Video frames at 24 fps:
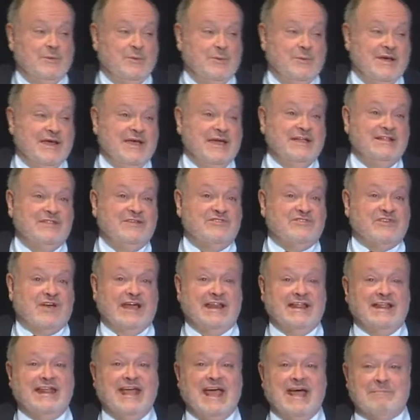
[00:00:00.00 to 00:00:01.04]
we
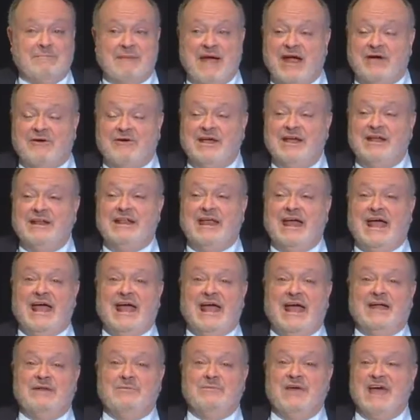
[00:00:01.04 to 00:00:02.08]
decided to get married,
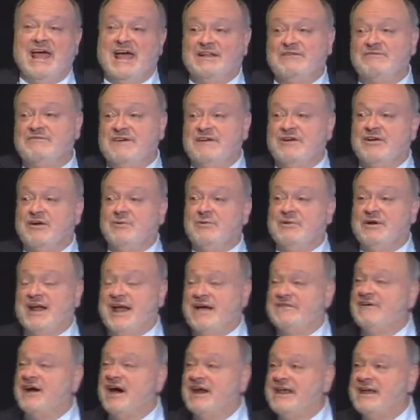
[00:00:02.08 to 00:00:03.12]
and we had to figure out where to
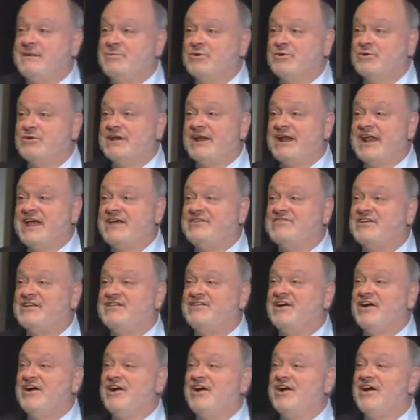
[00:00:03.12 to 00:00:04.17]
have a honeymoon. And I
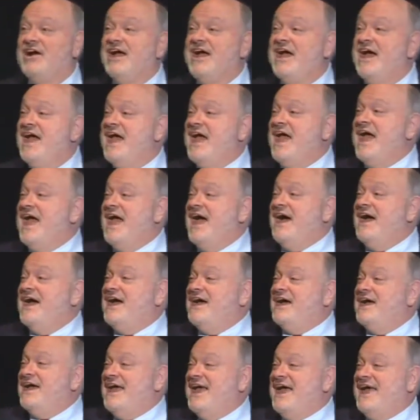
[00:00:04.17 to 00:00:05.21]
said to her,
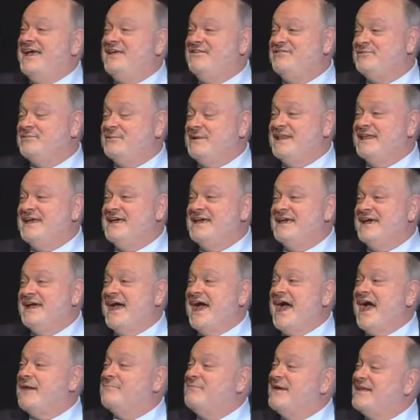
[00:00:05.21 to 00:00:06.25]
Hey, sweetie,
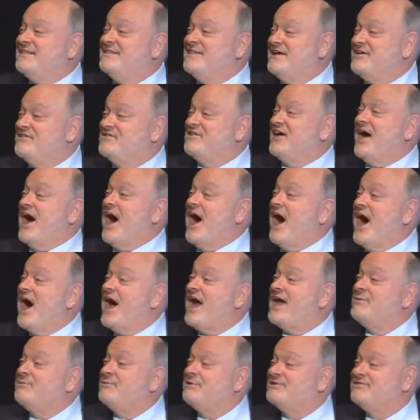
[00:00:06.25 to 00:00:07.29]
how about this?
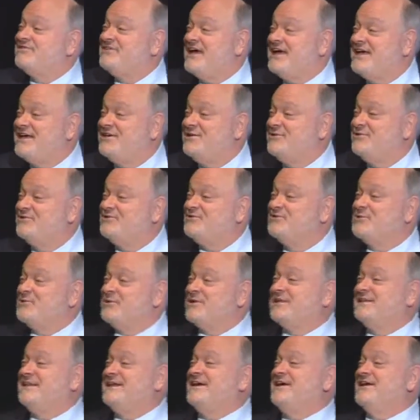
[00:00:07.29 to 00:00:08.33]
I will take you
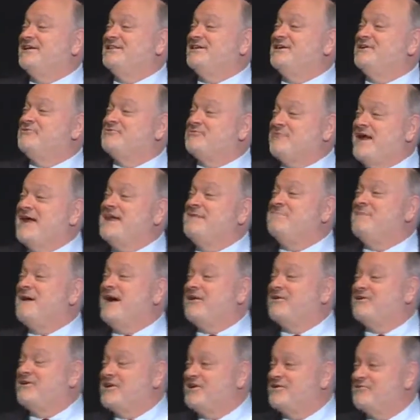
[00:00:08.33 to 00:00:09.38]
snorkeling on the Great
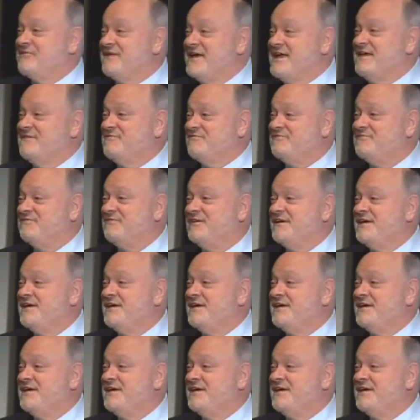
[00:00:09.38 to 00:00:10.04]
Barrier Reef